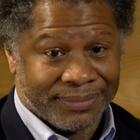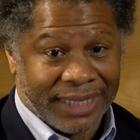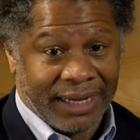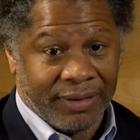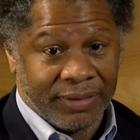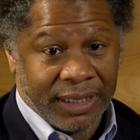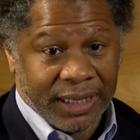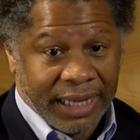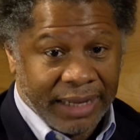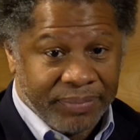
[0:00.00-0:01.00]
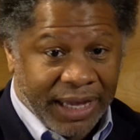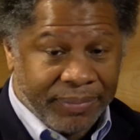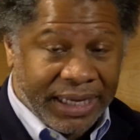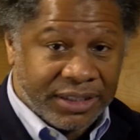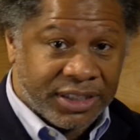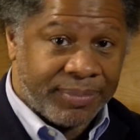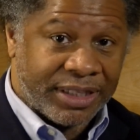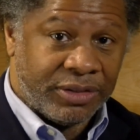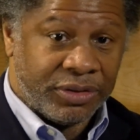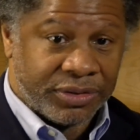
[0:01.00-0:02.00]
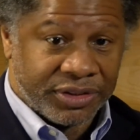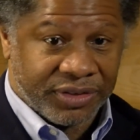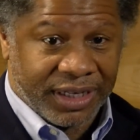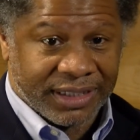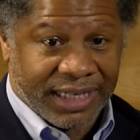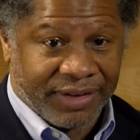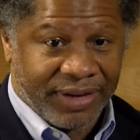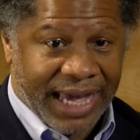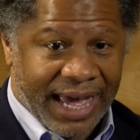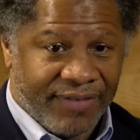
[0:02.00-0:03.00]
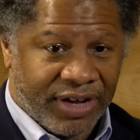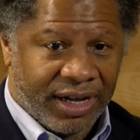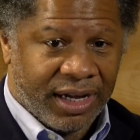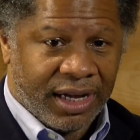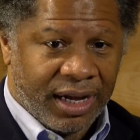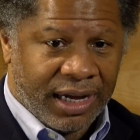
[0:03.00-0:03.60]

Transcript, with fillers: Now, it may be some of the newer drugs like we have uh,